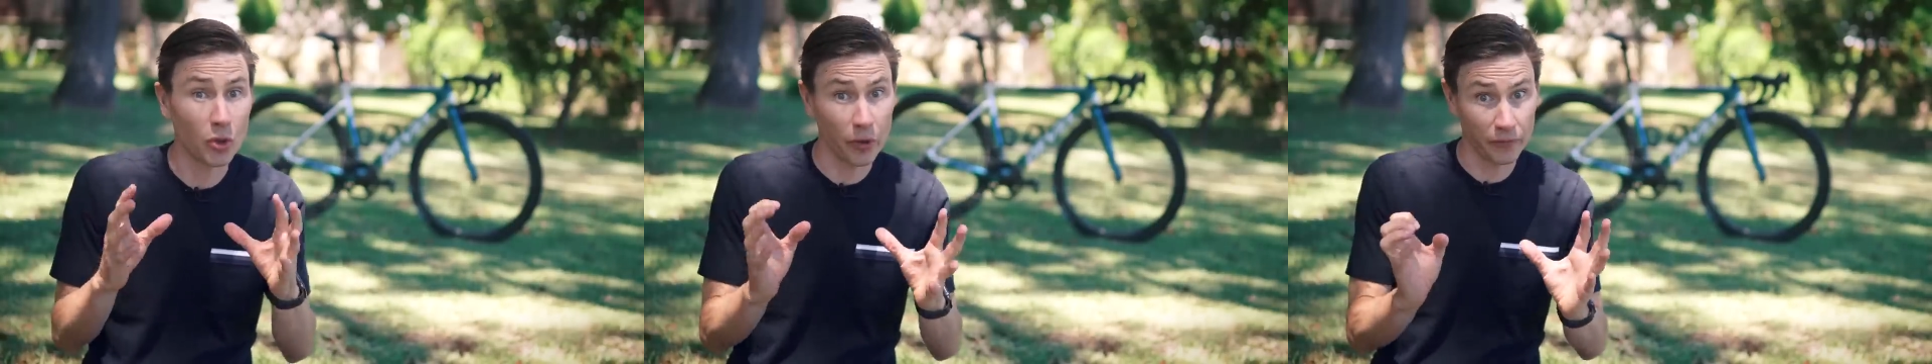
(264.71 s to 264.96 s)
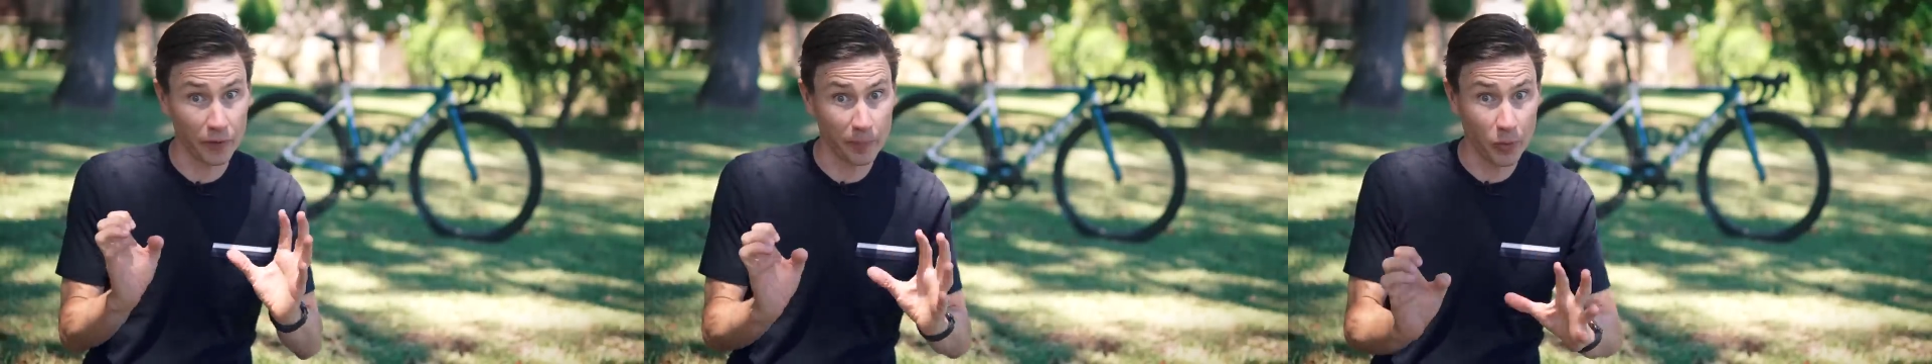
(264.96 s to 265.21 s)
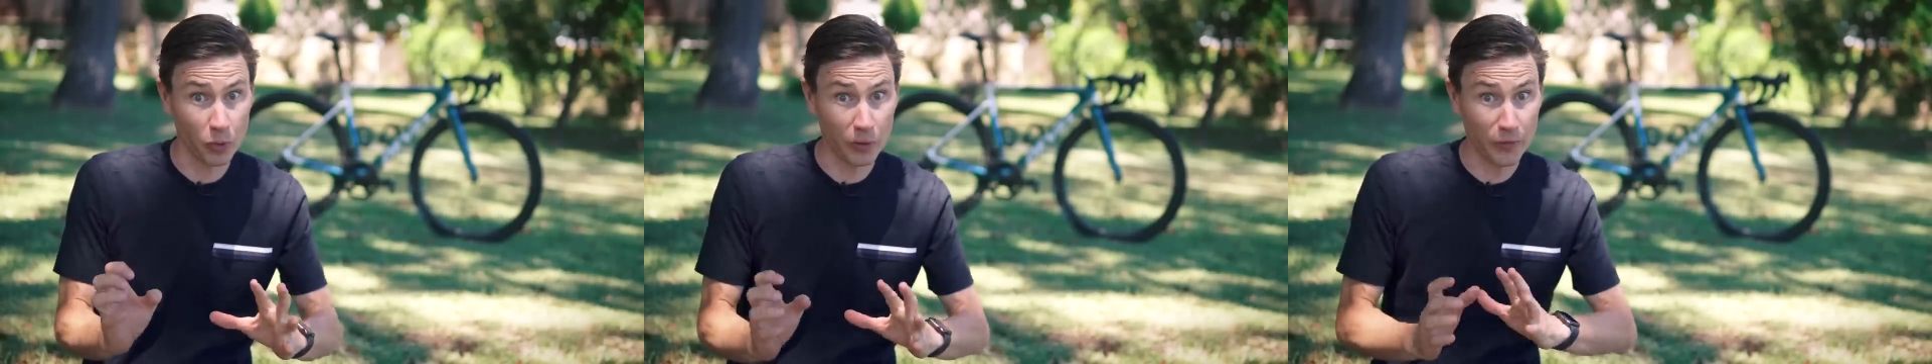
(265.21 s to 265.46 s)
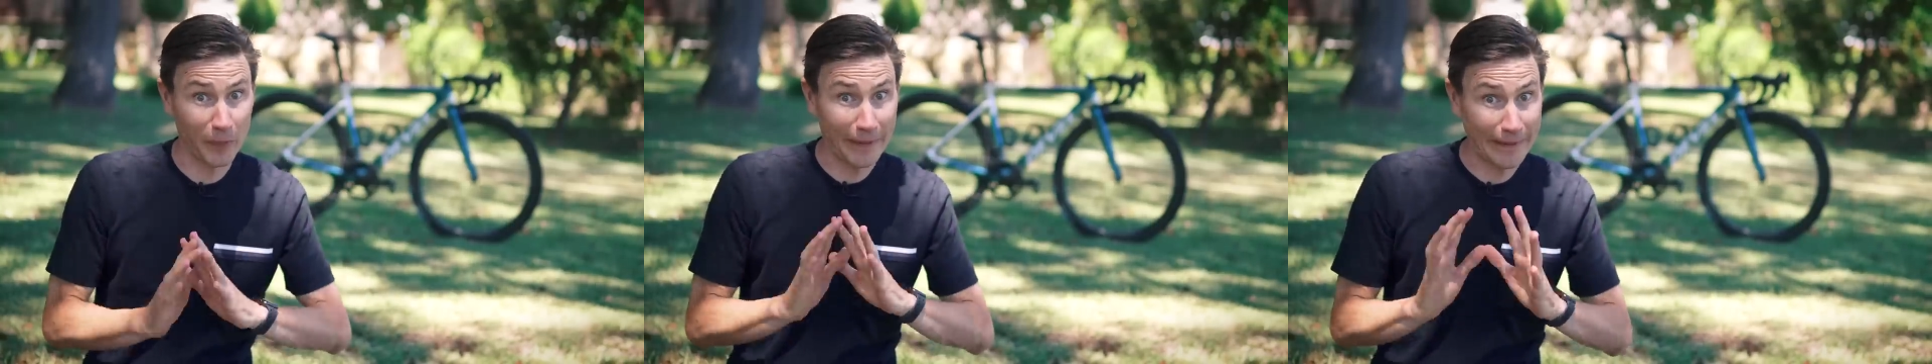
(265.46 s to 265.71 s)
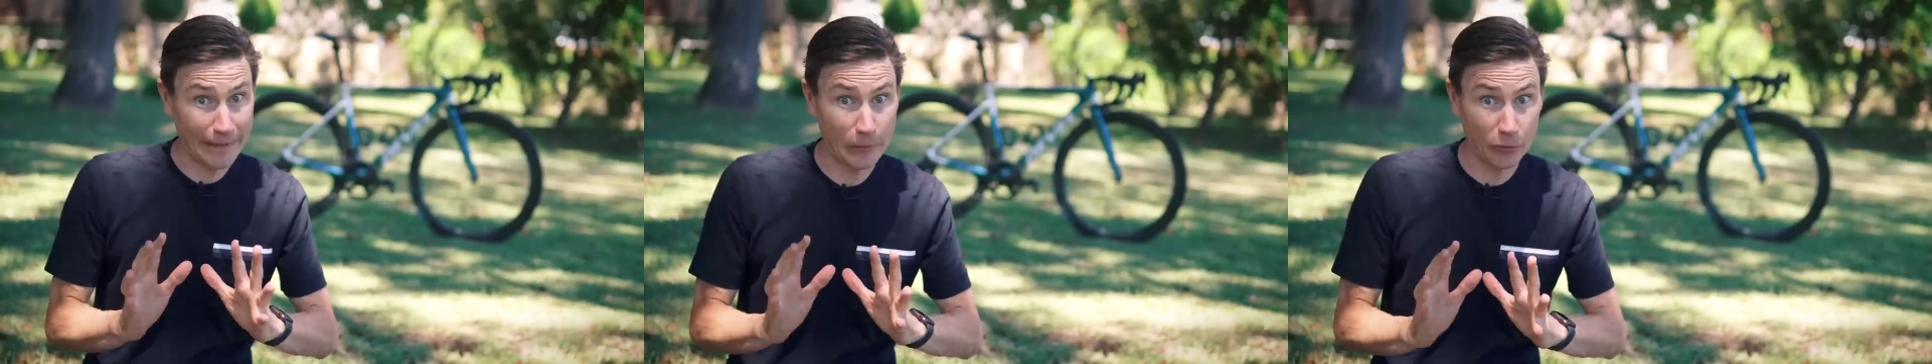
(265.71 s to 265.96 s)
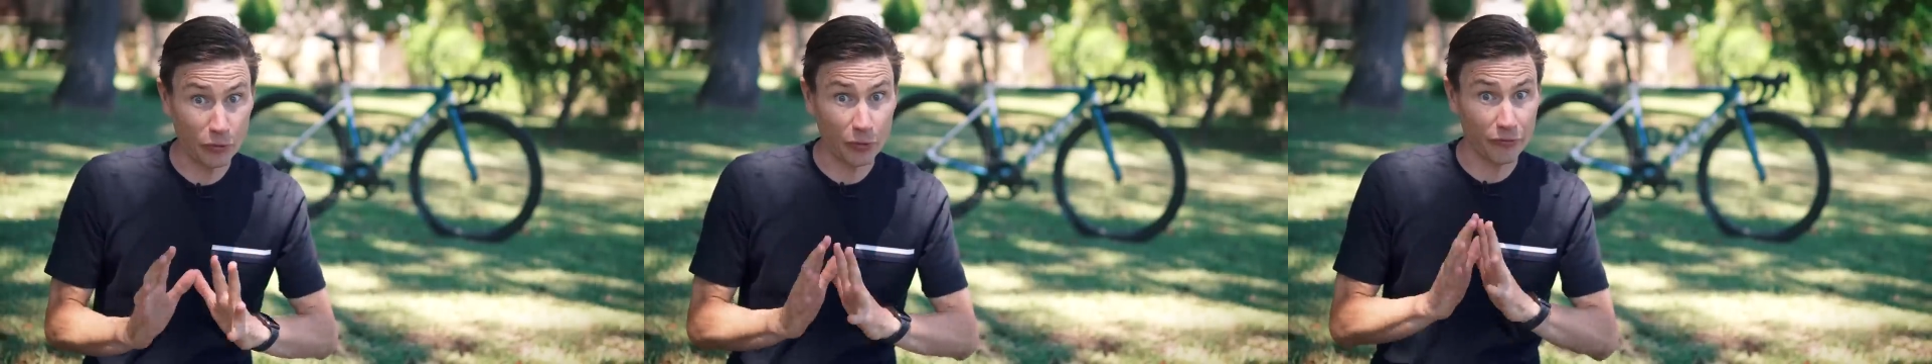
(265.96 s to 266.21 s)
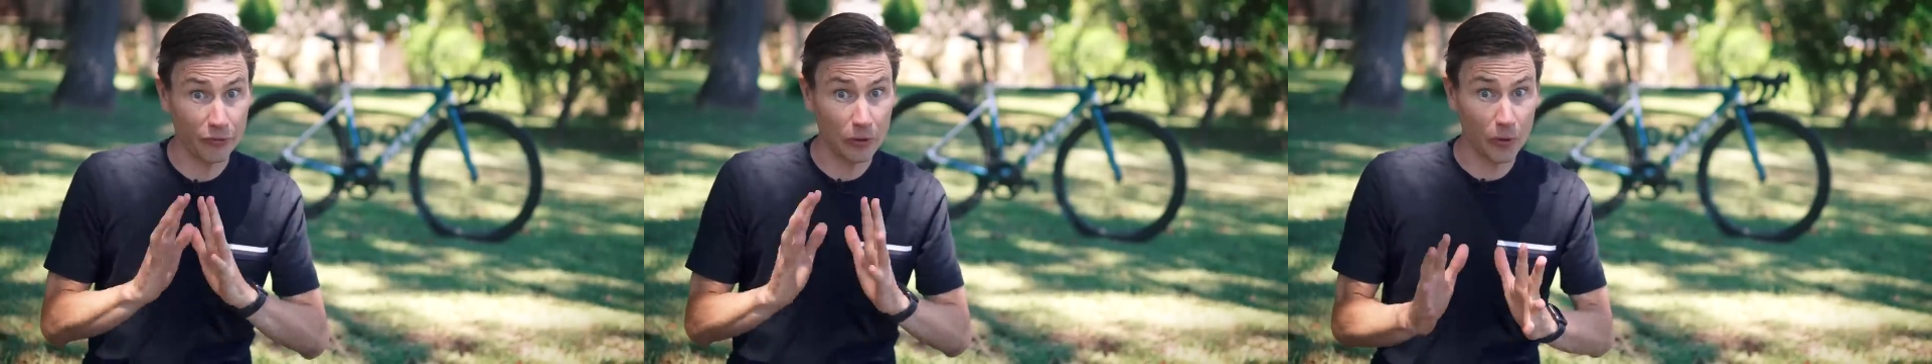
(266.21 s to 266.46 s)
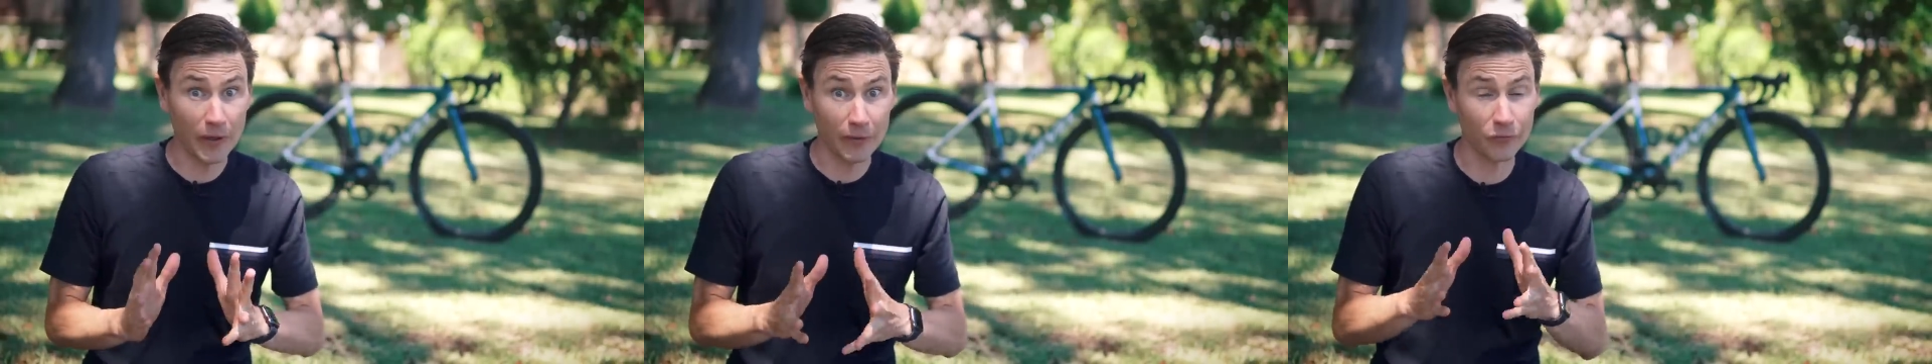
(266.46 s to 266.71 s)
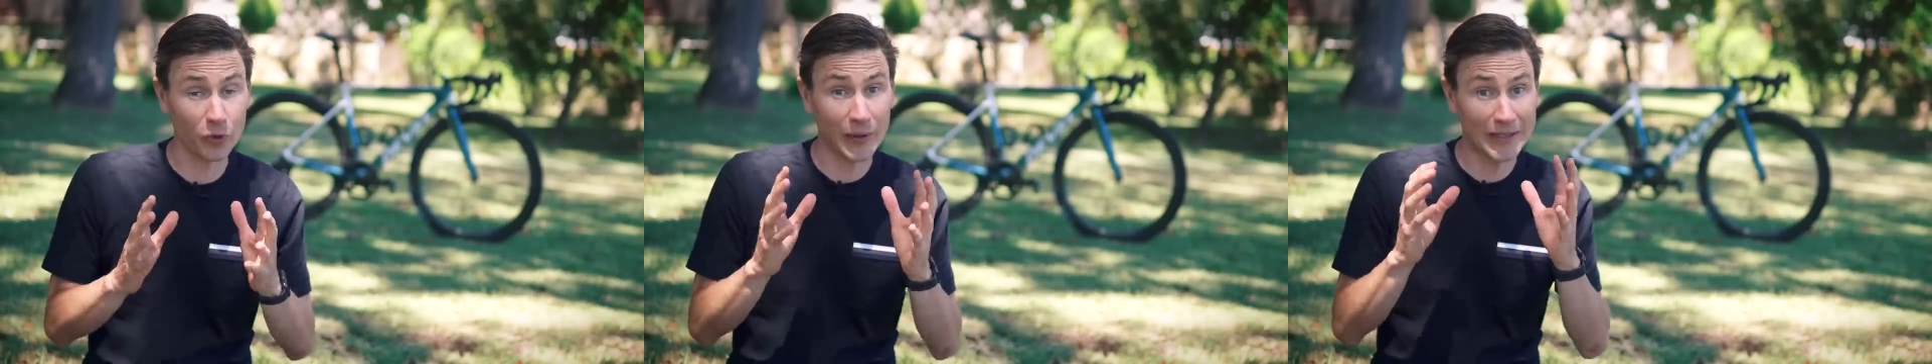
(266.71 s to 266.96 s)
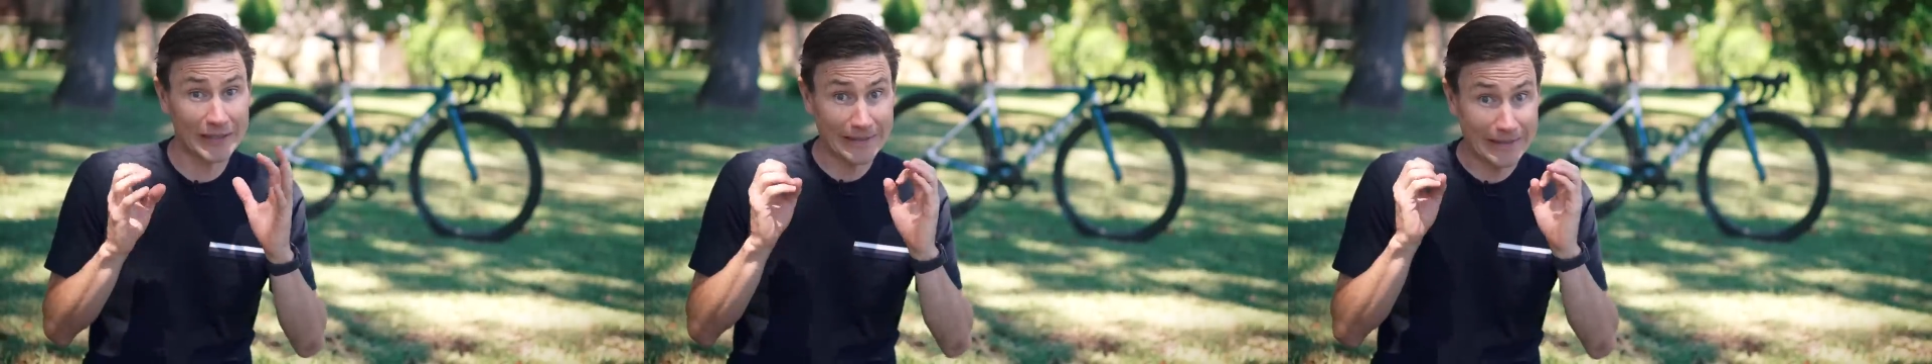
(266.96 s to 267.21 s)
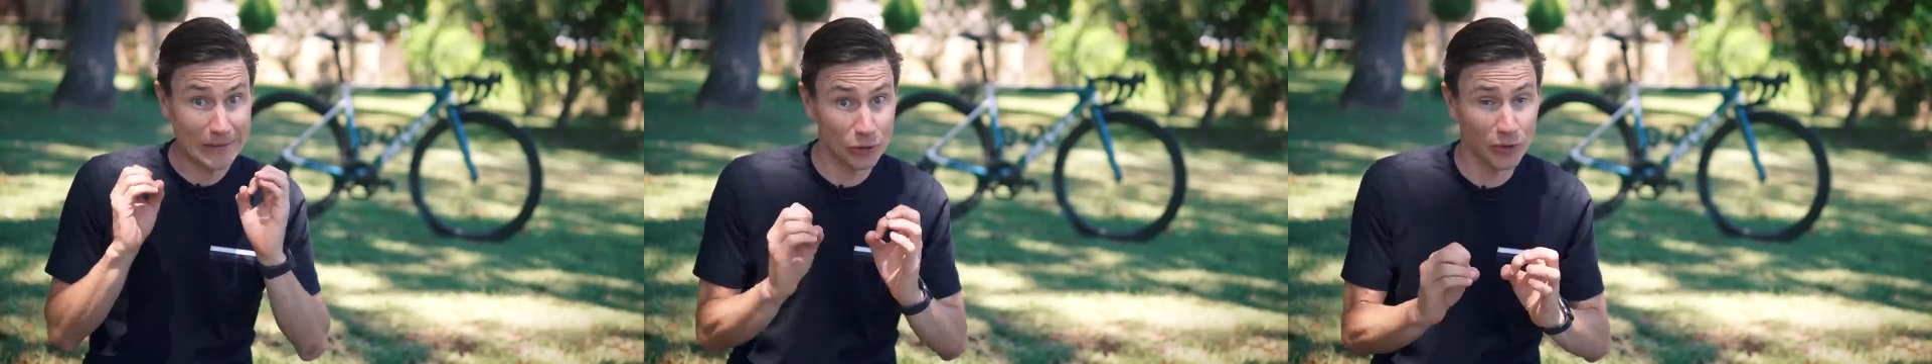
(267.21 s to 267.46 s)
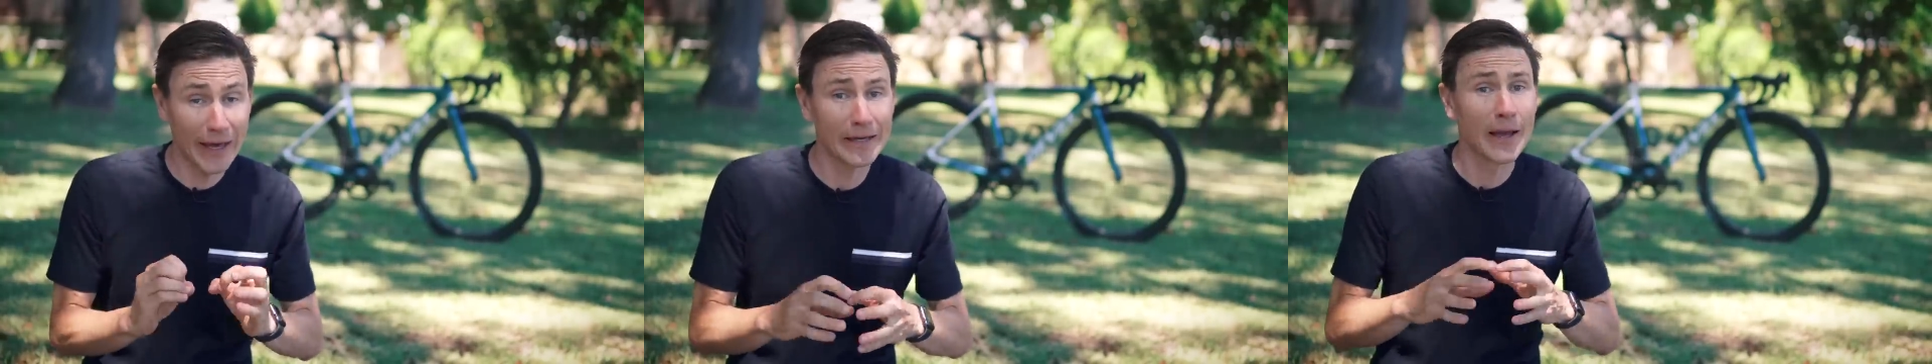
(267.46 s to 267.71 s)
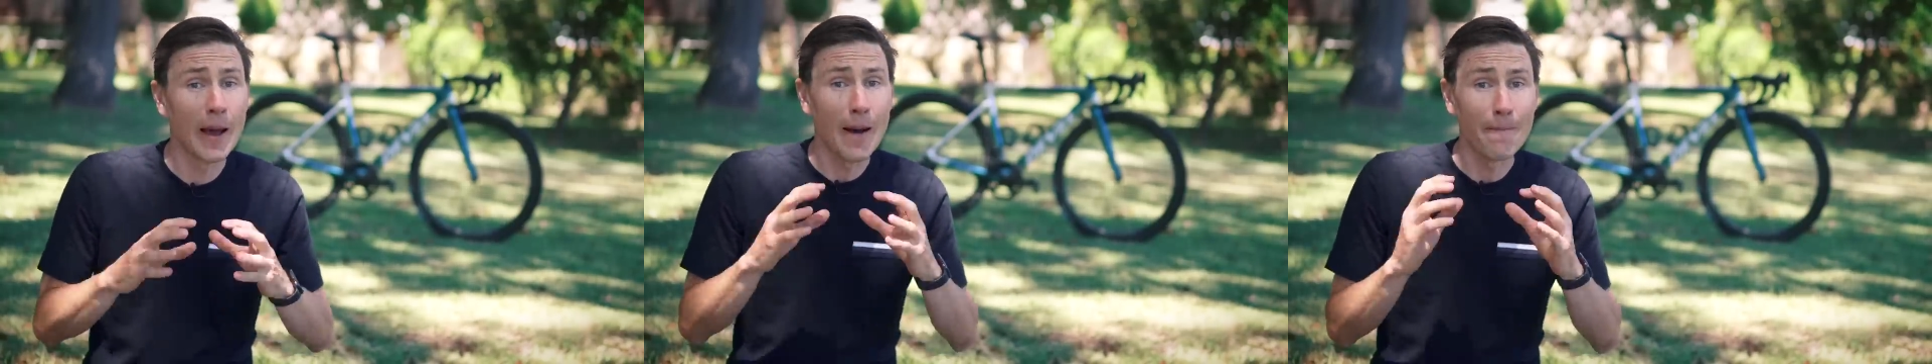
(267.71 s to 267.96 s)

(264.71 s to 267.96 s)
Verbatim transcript: Hopefully, Paul lets me hang on to it for long enough to actually do that.